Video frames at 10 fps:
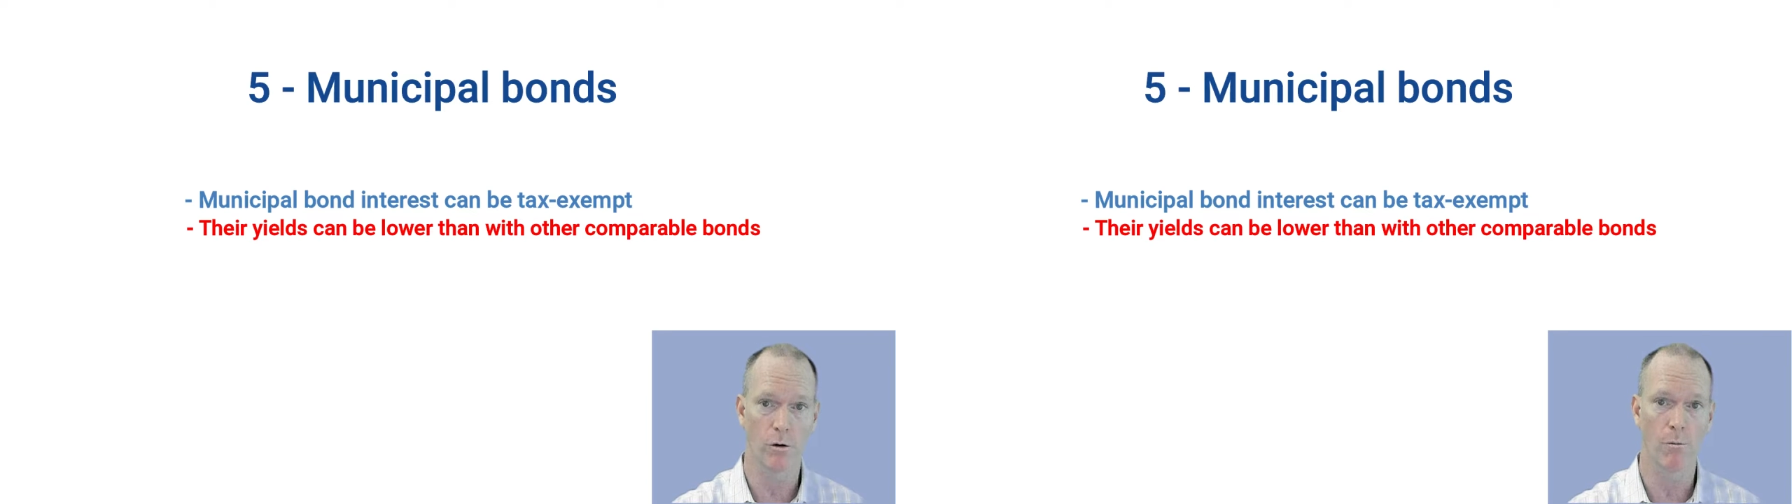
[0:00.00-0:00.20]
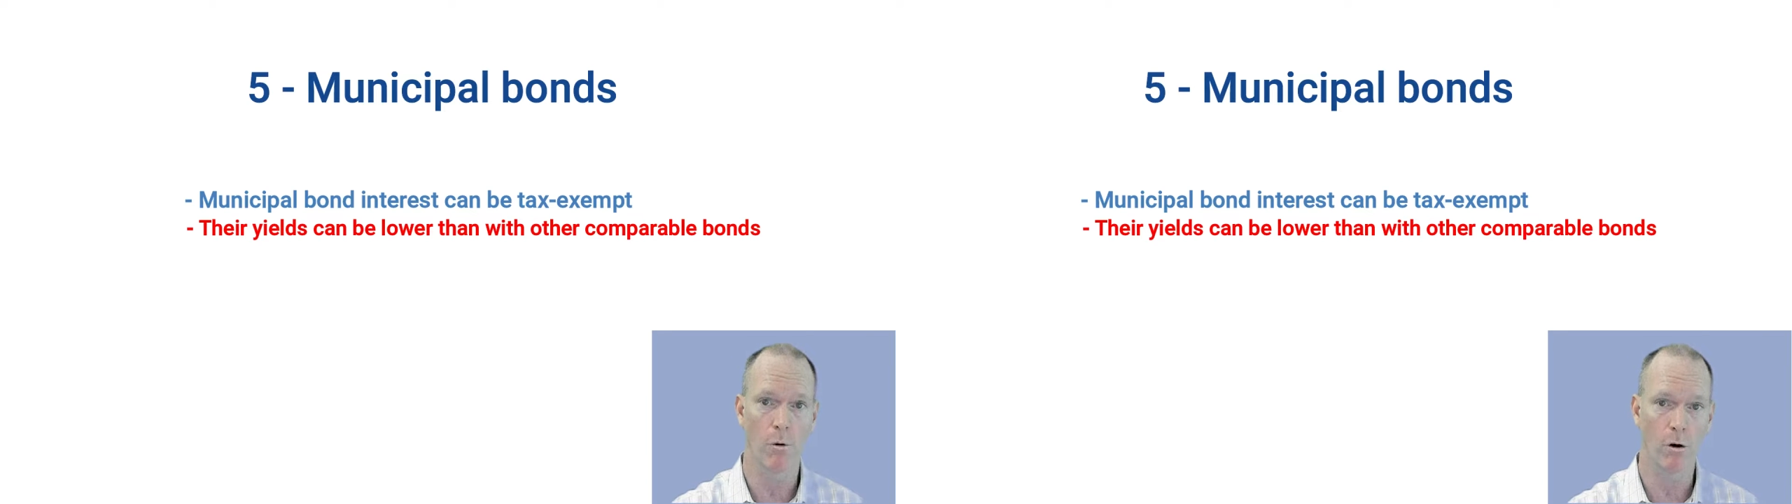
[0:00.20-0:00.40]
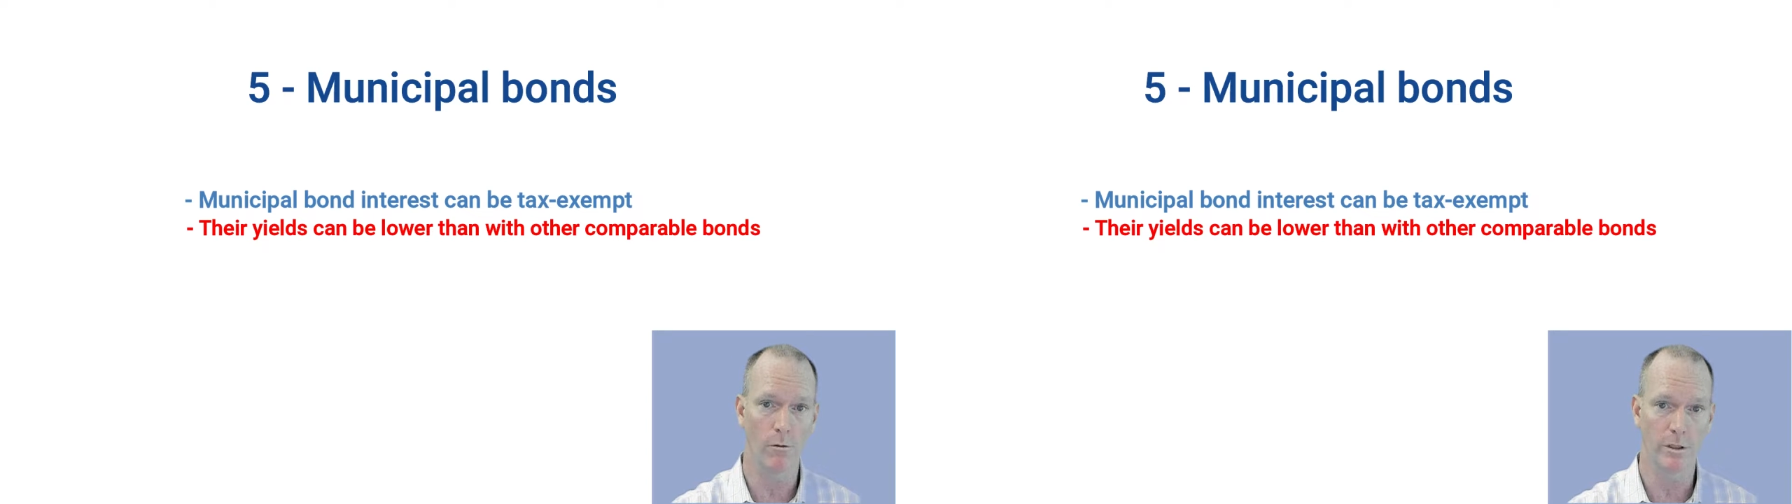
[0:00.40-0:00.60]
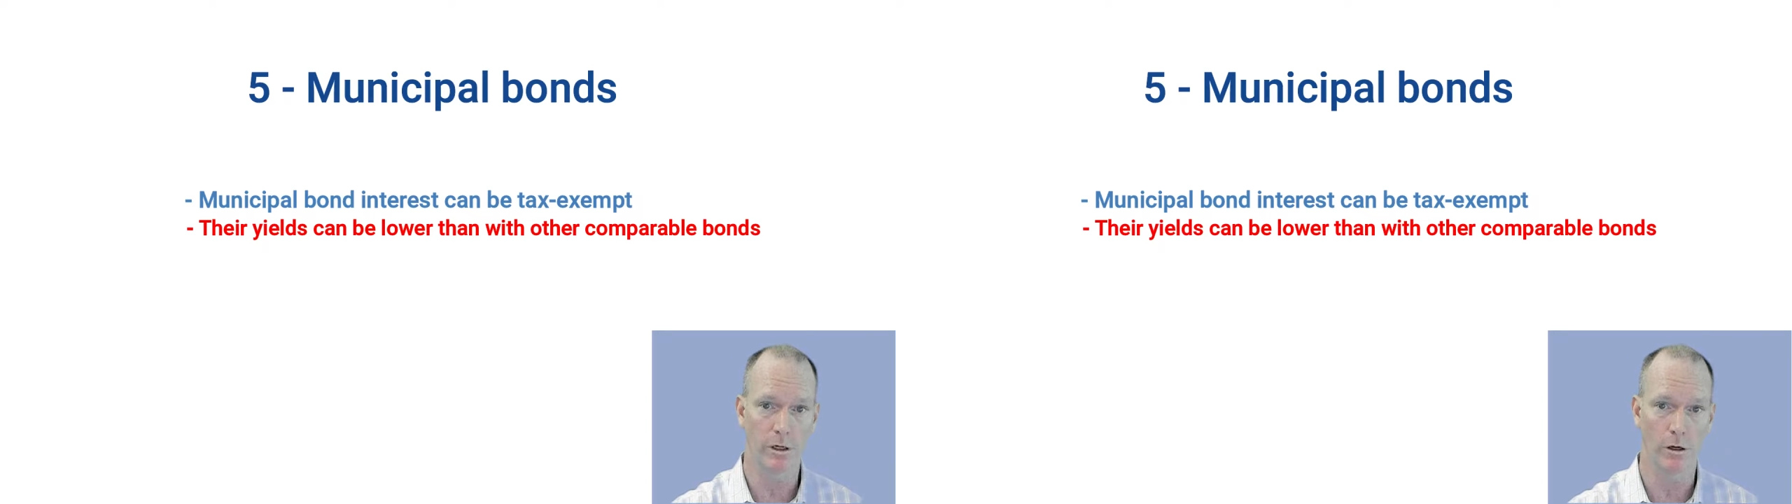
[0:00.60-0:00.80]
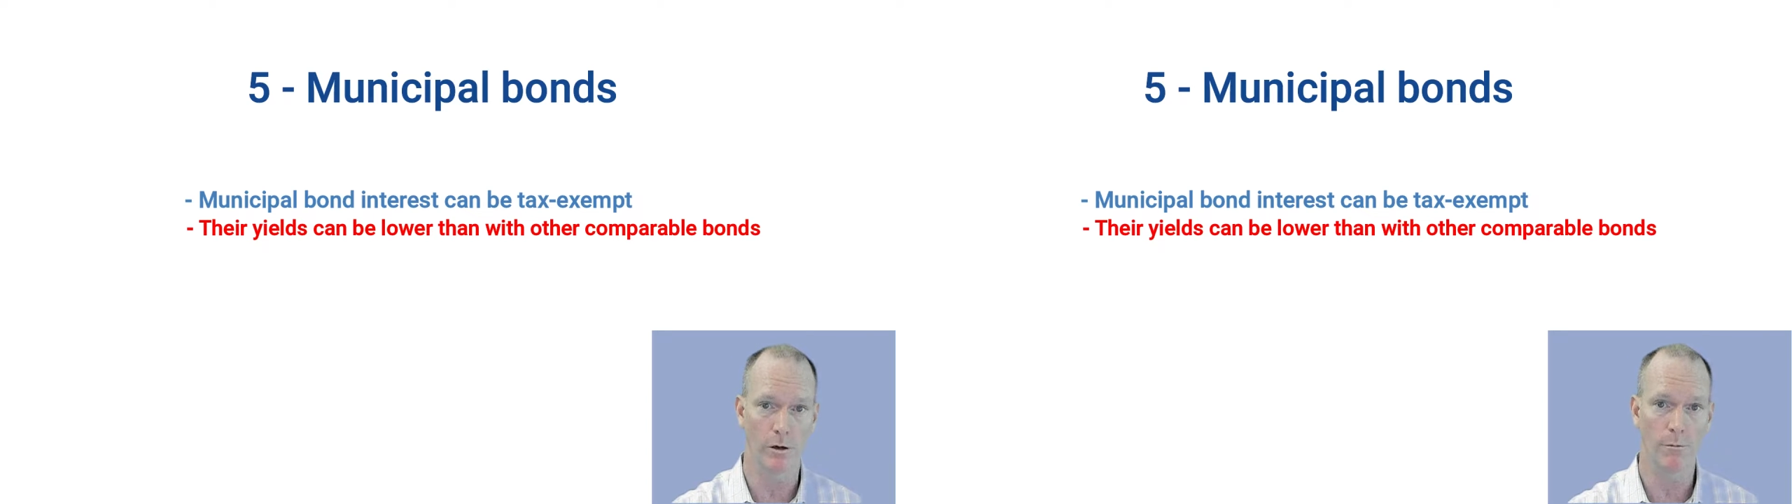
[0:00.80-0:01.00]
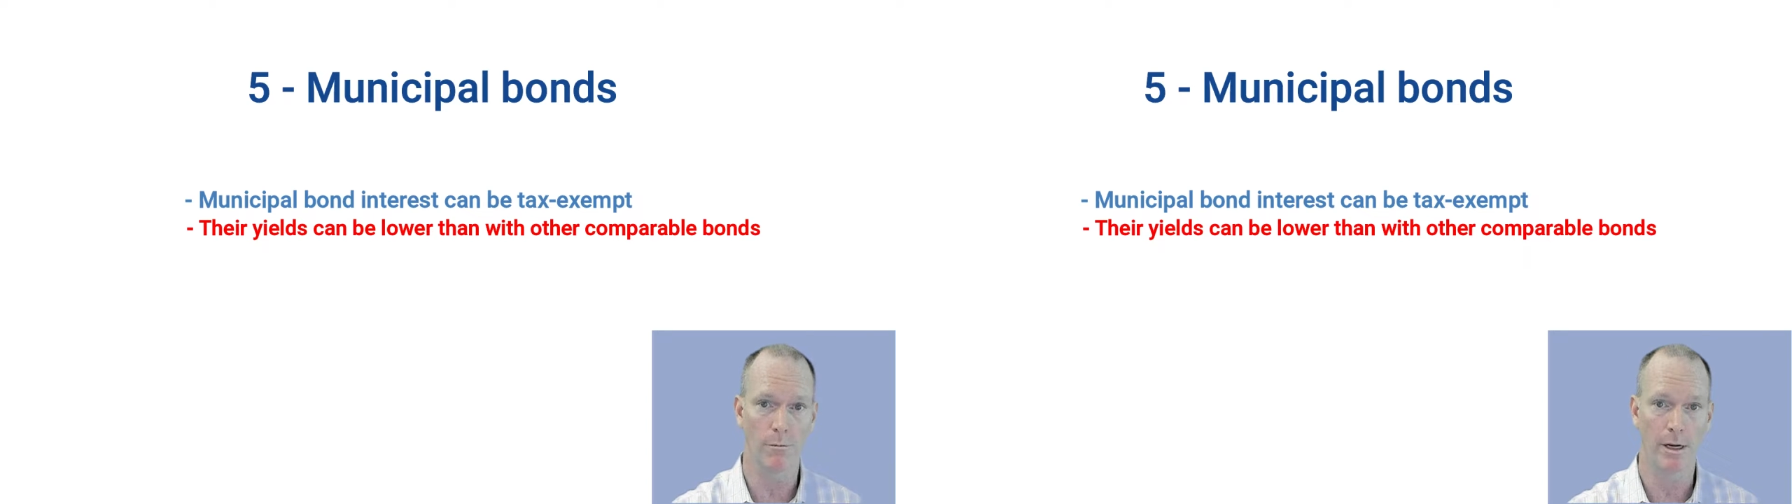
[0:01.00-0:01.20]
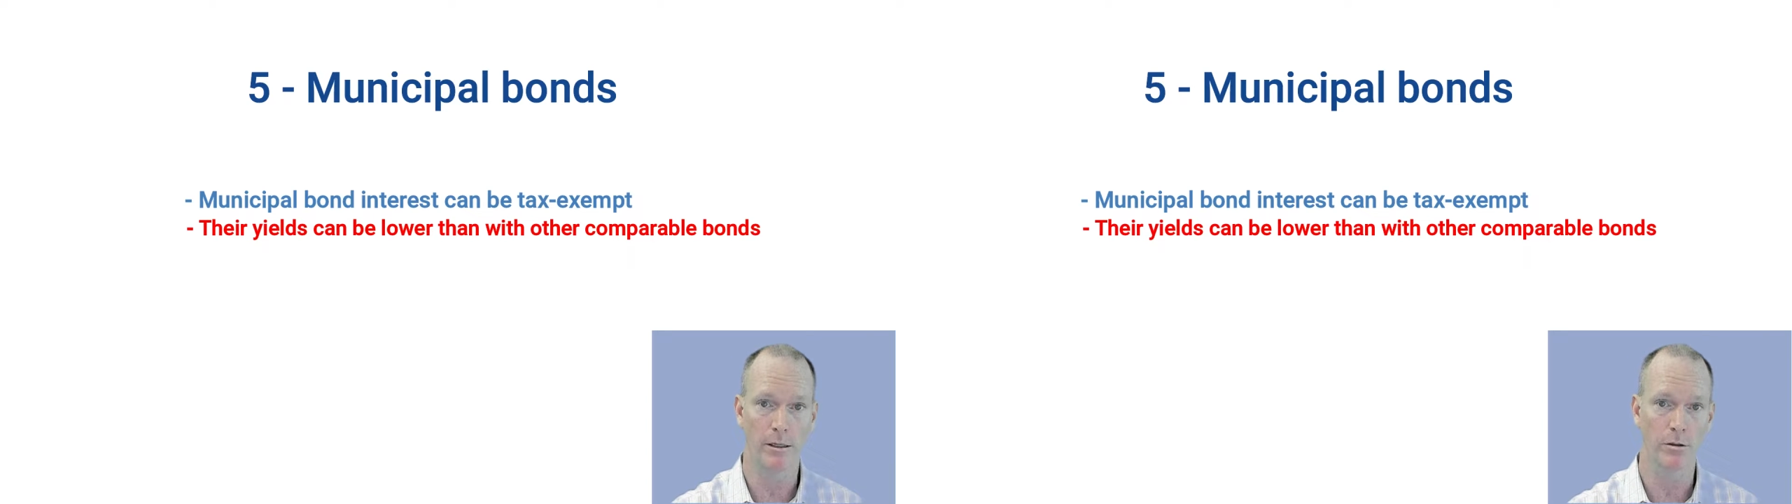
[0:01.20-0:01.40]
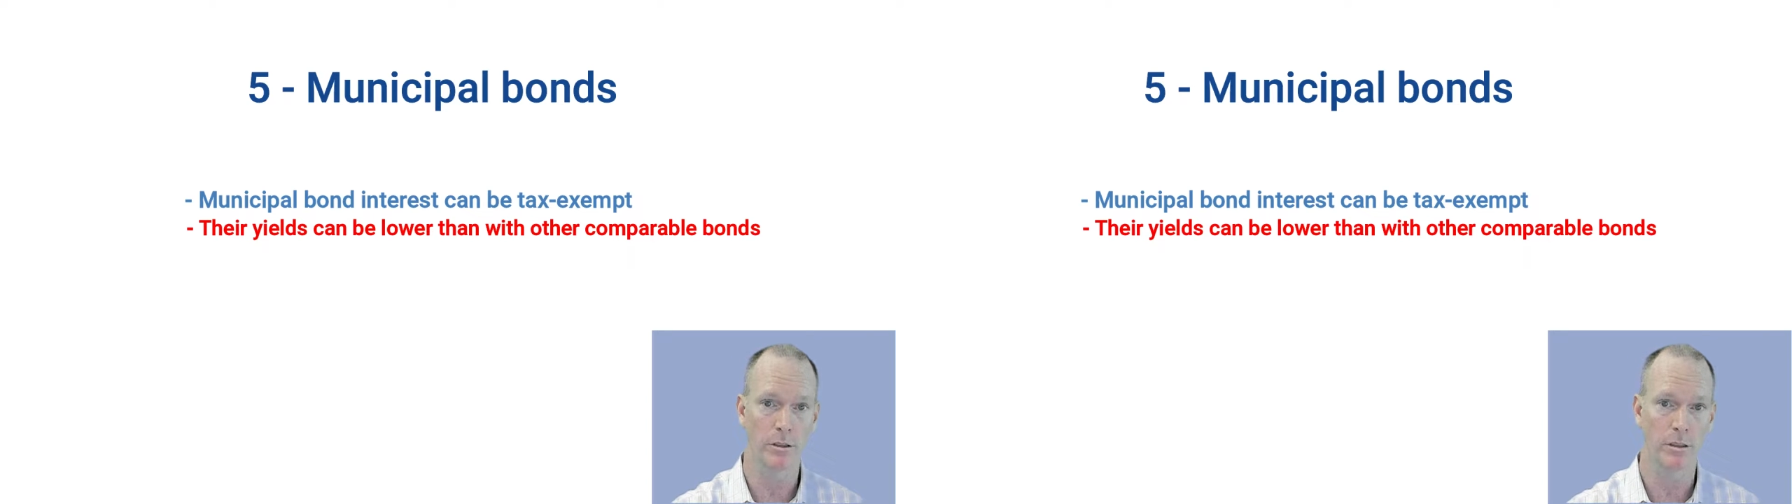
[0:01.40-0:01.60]
or more return by
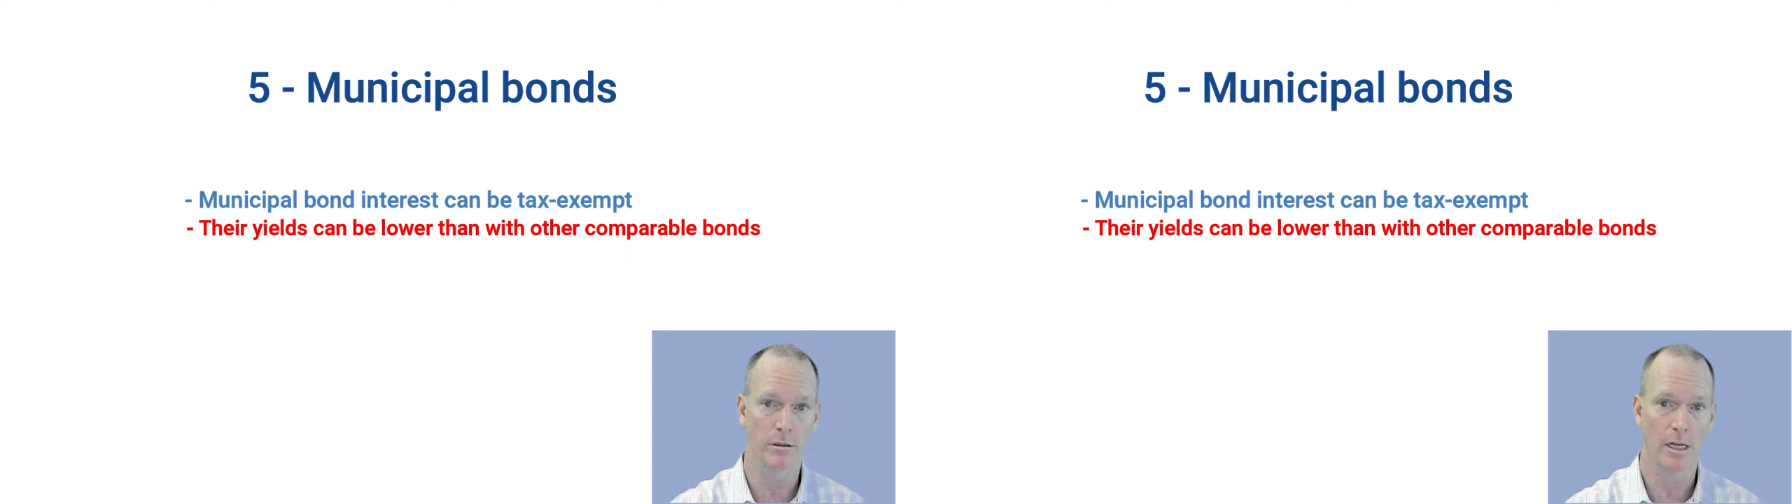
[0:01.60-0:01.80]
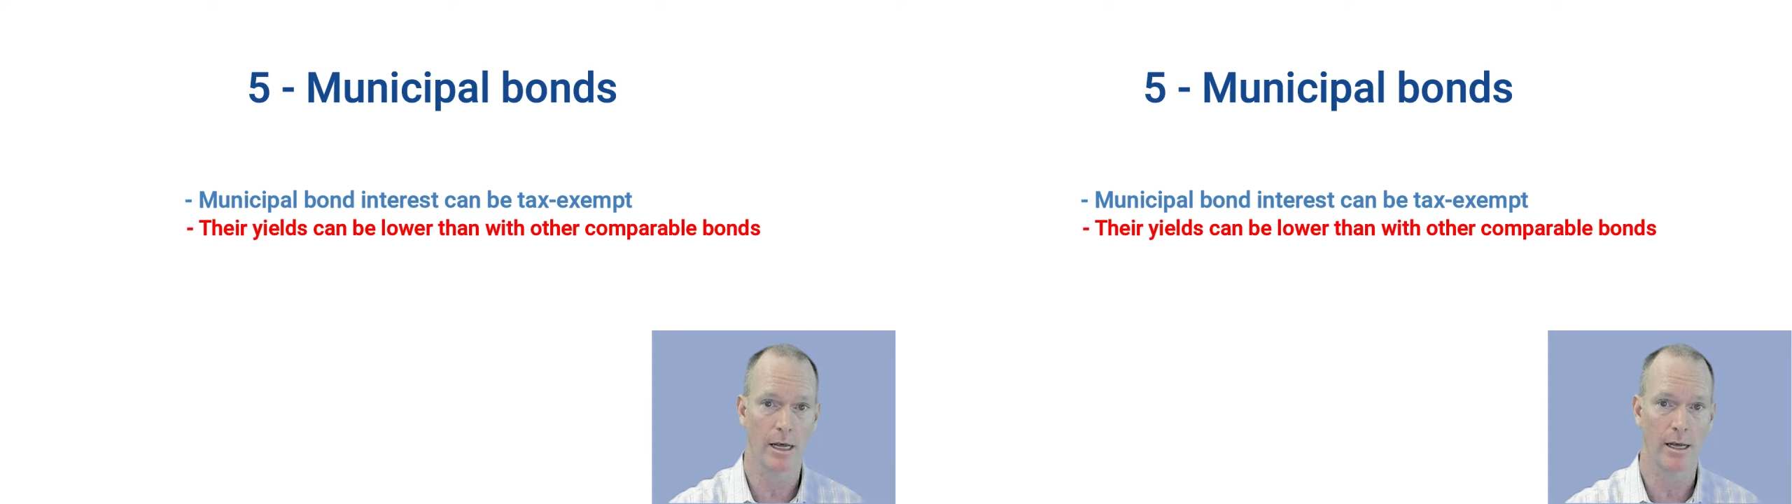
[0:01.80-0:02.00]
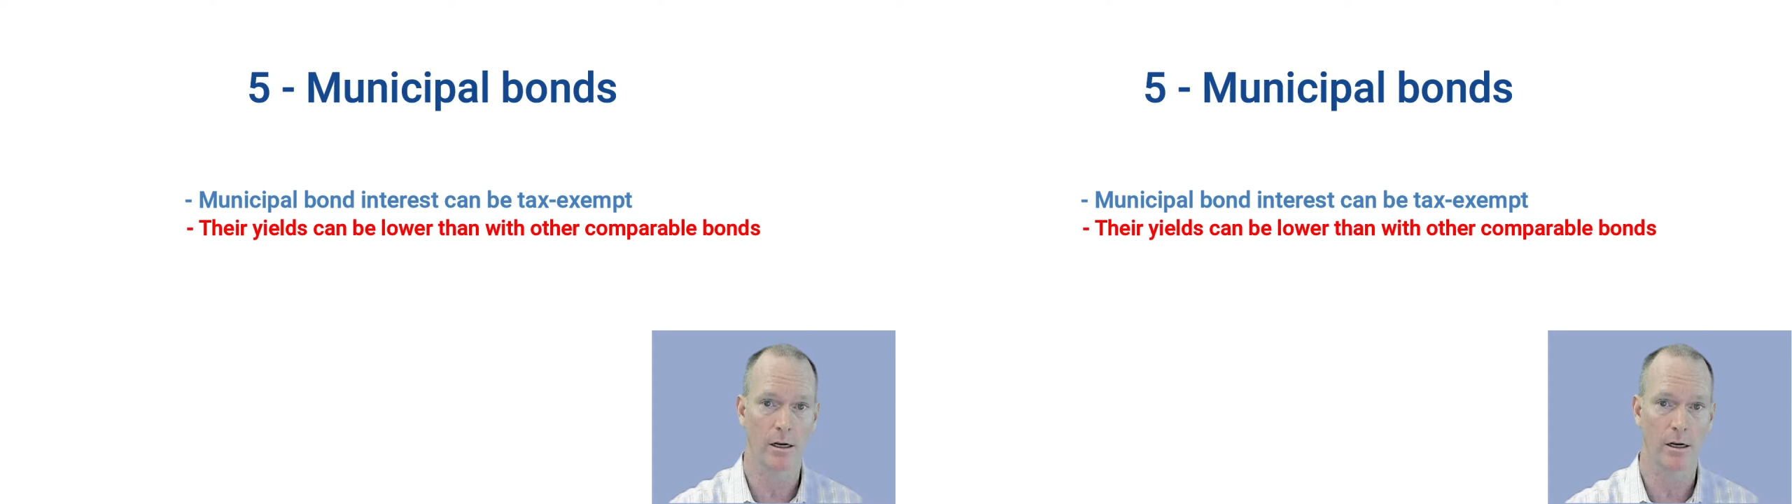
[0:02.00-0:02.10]
using, say,